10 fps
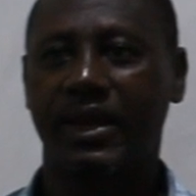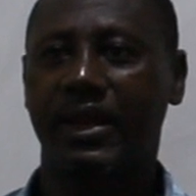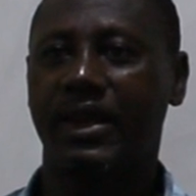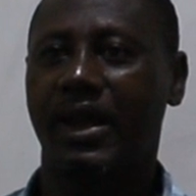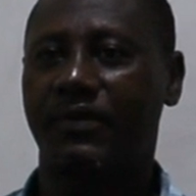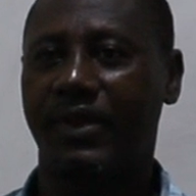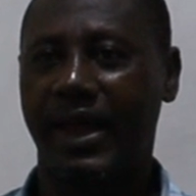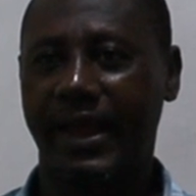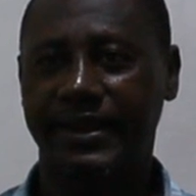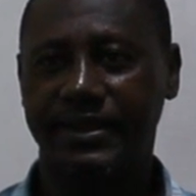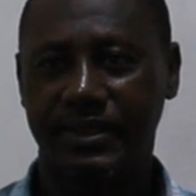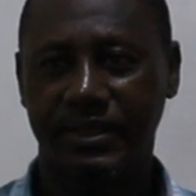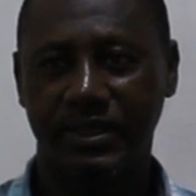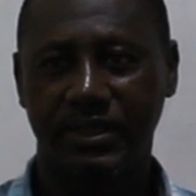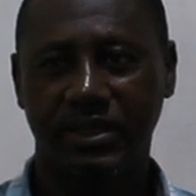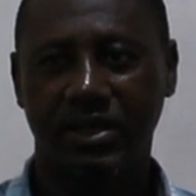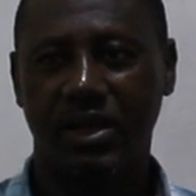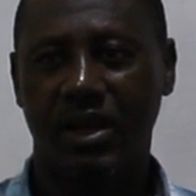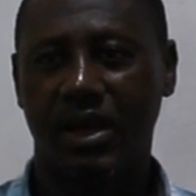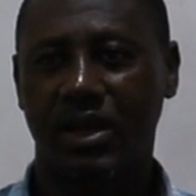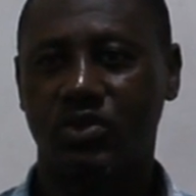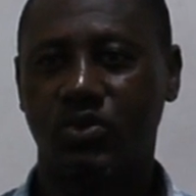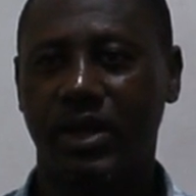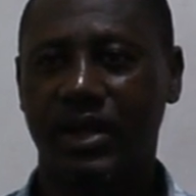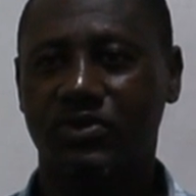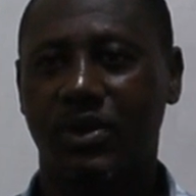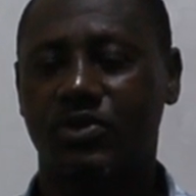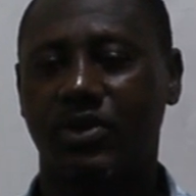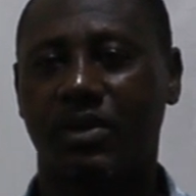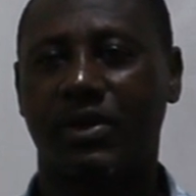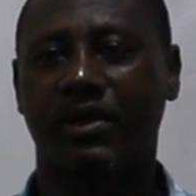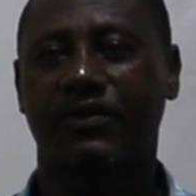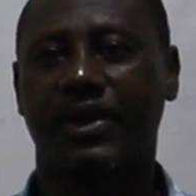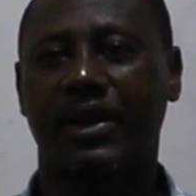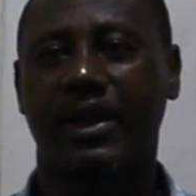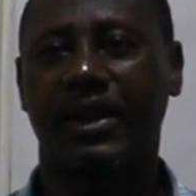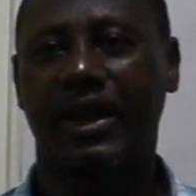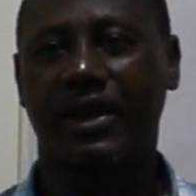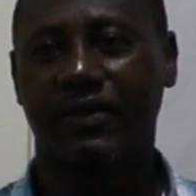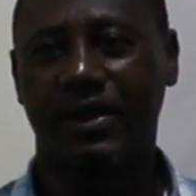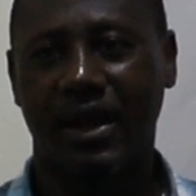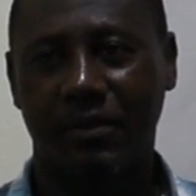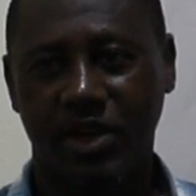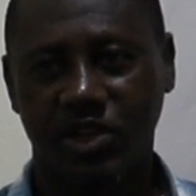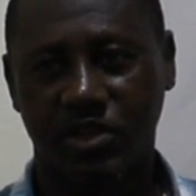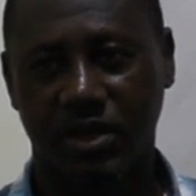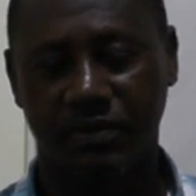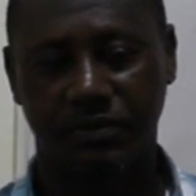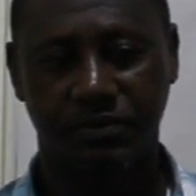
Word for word: and then you have the heights. And so that's why we talk about the fact that they are three dimensional.